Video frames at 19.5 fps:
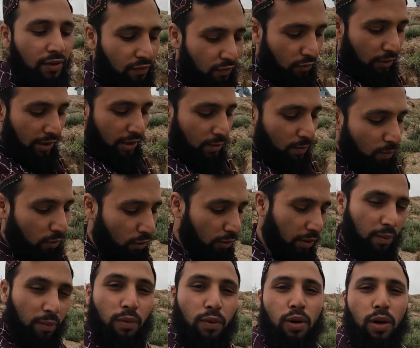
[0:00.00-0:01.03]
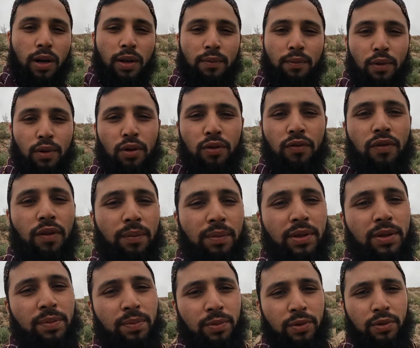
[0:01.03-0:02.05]
for exploring more and more from
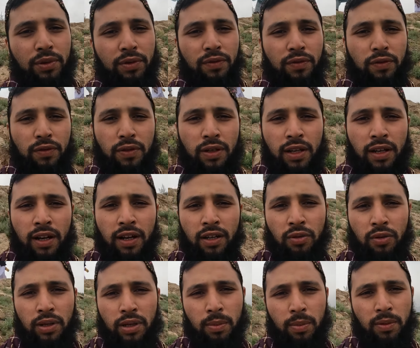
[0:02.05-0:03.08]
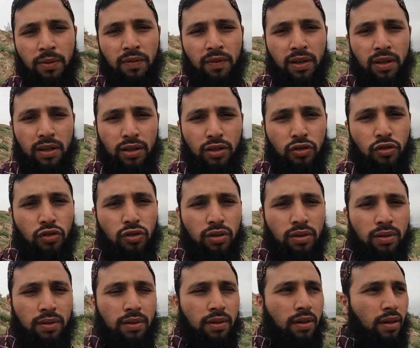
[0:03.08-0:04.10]
this beautiful and incredible village
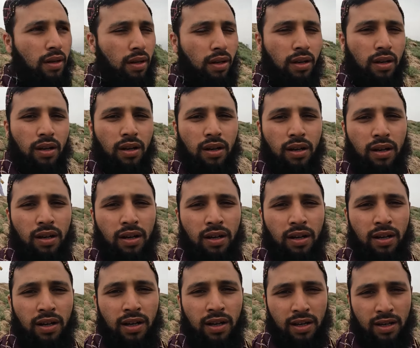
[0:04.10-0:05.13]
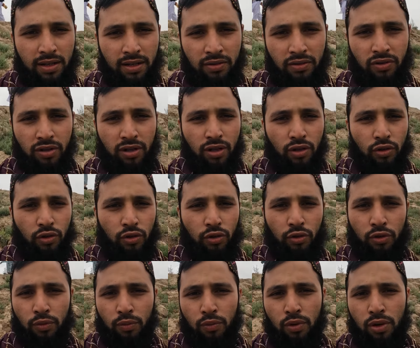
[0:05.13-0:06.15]
and inshallah show
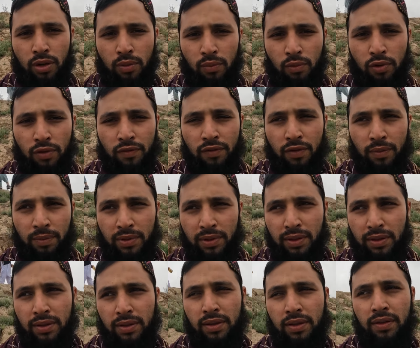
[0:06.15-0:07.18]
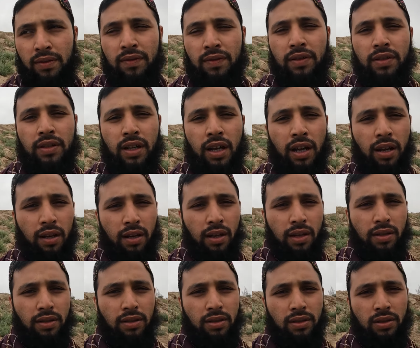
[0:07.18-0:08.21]
you more and more from these fertile
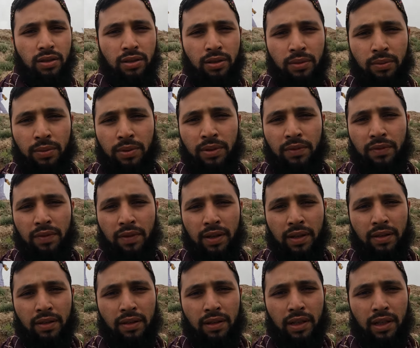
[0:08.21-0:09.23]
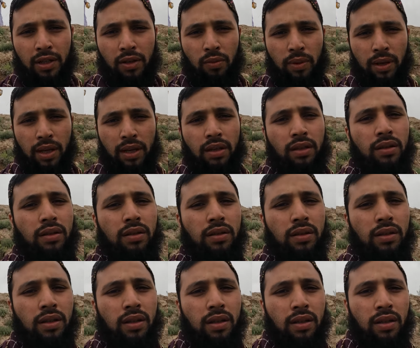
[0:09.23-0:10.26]
lands with a friend Silway
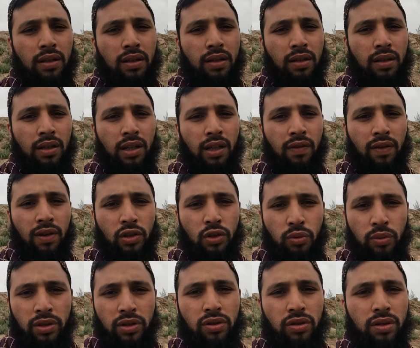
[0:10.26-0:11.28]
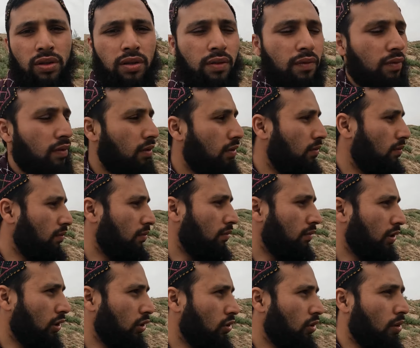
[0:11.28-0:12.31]
Ivanchwich
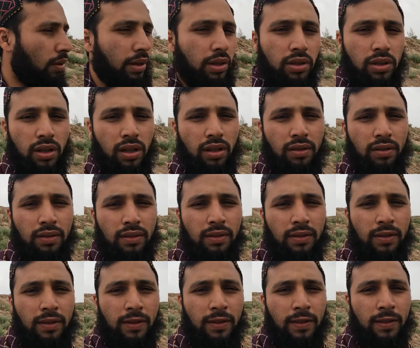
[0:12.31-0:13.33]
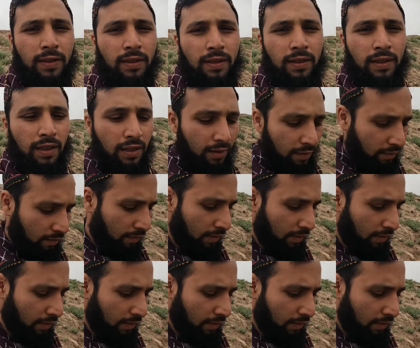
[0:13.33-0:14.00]
from Croatia yeah